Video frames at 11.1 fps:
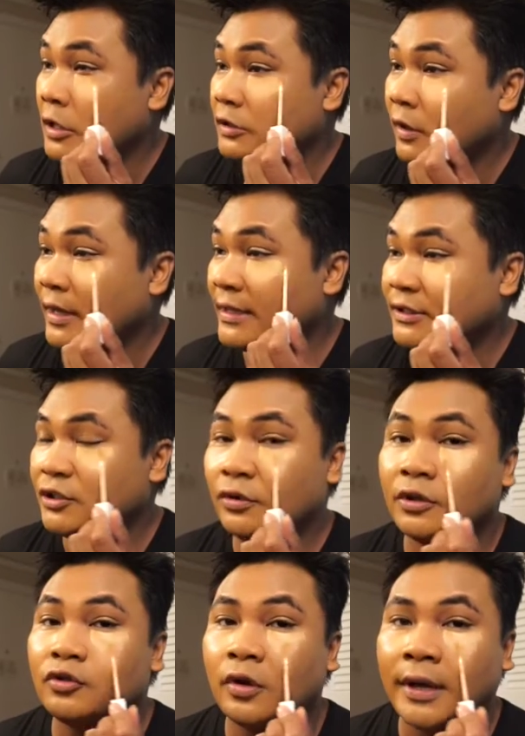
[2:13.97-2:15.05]
So I like to do
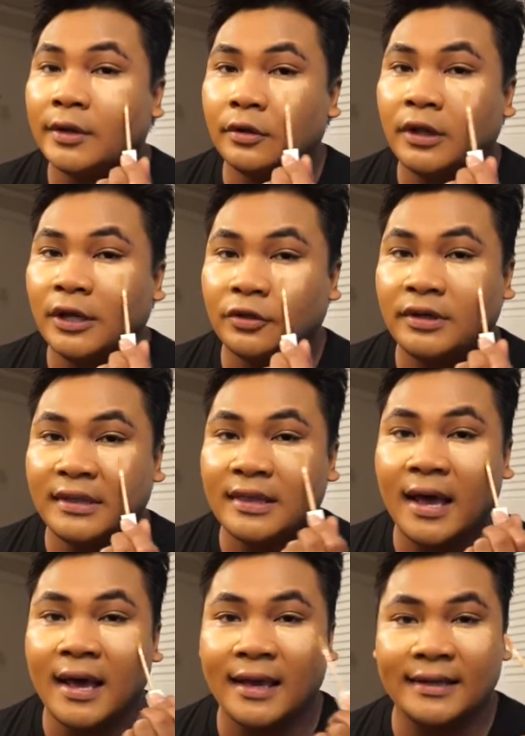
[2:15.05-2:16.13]
the triangle underneath the
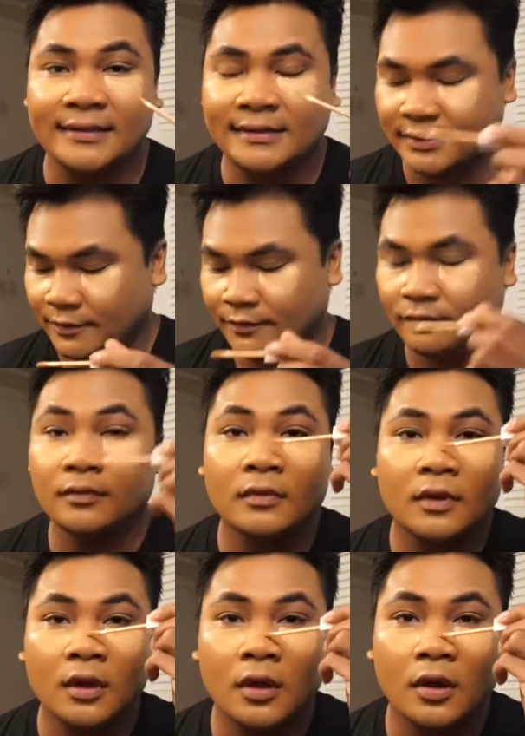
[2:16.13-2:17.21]
eyes,
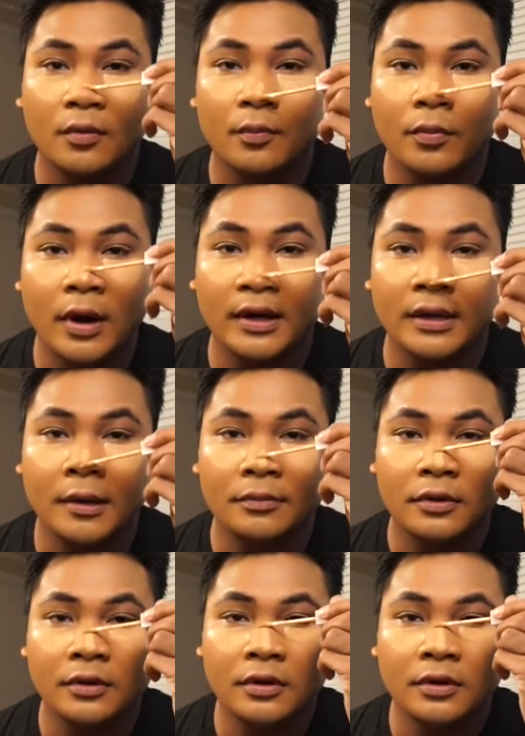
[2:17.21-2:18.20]
brighten up the